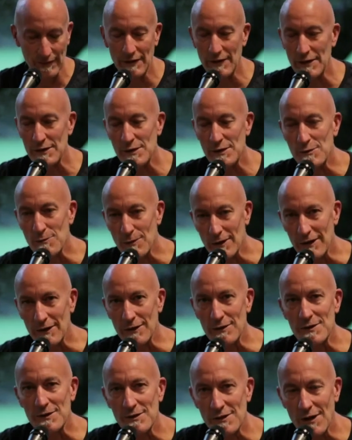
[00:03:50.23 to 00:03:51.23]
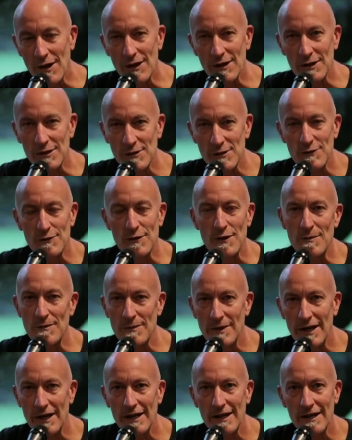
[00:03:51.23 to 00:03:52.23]
This is one of those songs from
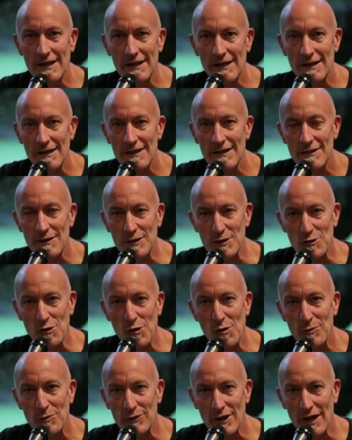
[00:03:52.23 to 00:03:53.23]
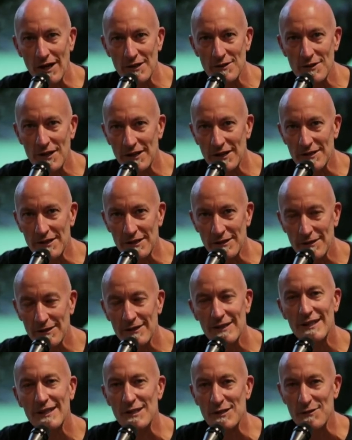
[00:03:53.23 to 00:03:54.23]
the Joel Project that
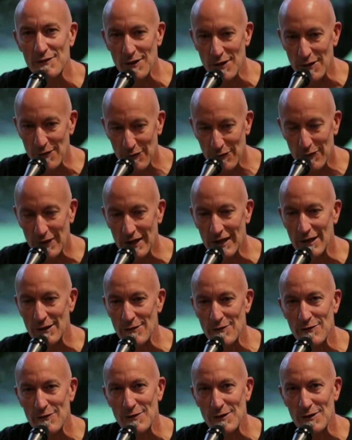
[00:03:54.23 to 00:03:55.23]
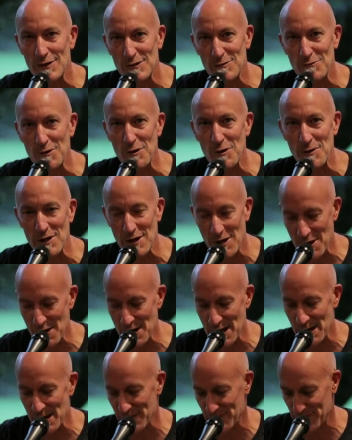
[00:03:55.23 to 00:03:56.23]
is very fitting for where we are
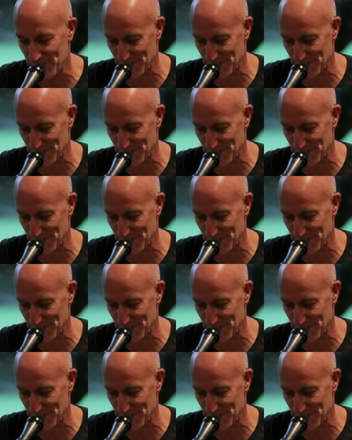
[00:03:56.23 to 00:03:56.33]
now.